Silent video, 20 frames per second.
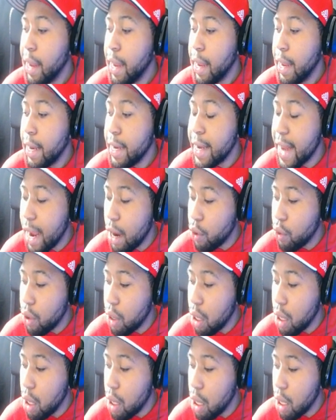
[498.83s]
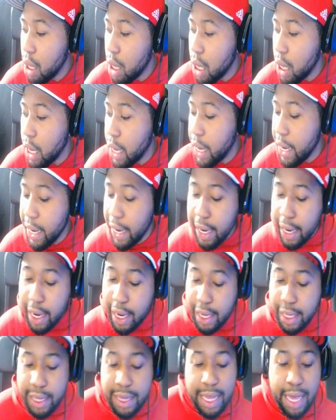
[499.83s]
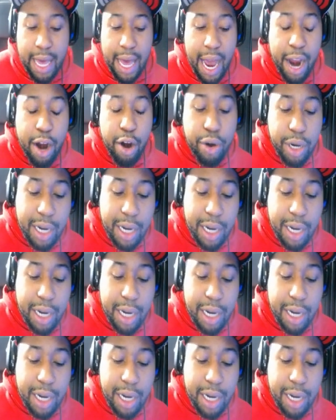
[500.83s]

Now, I heard